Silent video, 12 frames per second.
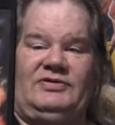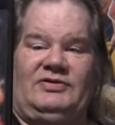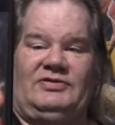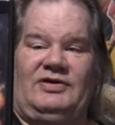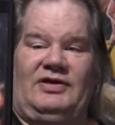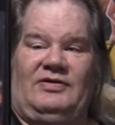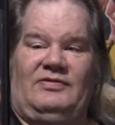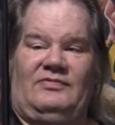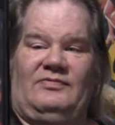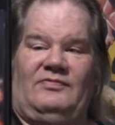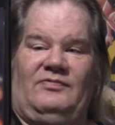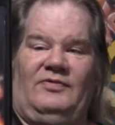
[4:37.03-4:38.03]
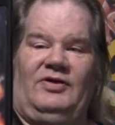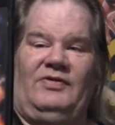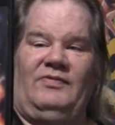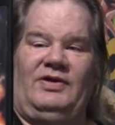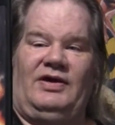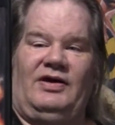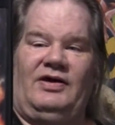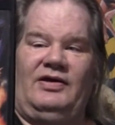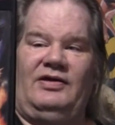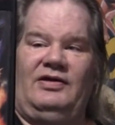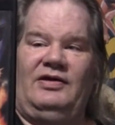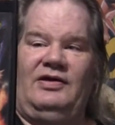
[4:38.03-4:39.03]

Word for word: looks like really really odd,